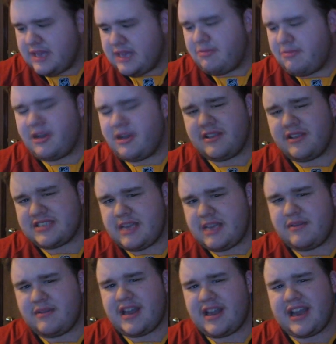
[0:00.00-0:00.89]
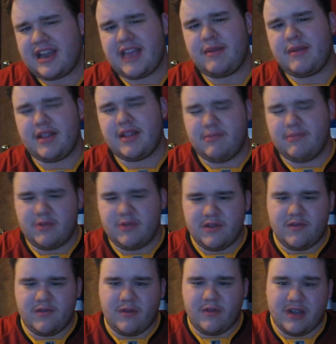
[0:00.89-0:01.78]
Player that's kind of came out of the blue
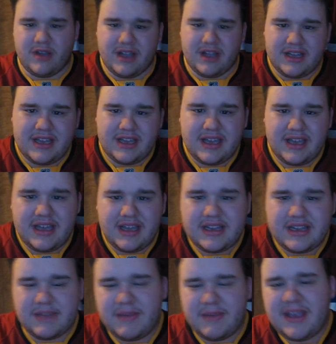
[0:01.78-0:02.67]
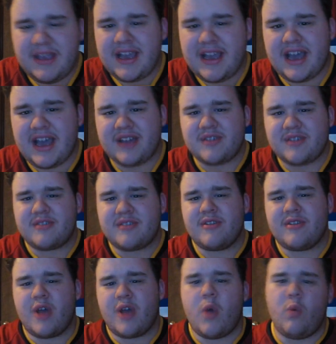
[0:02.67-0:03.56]
for you. To me, I got
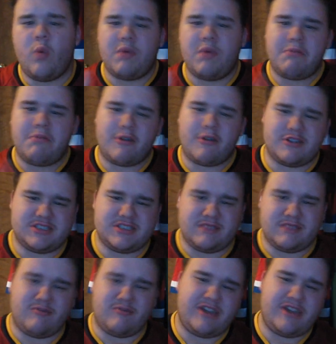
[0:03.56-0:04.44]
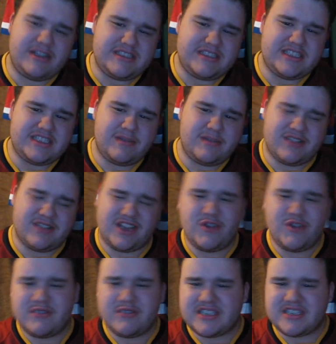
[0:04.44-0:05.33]
one person, Wayne Simmons. I
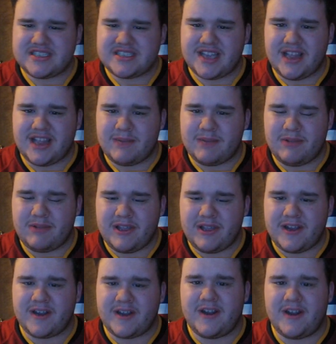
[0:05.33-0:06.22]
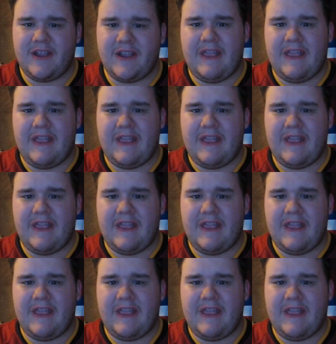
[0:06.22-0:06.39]
knew he's a solid player.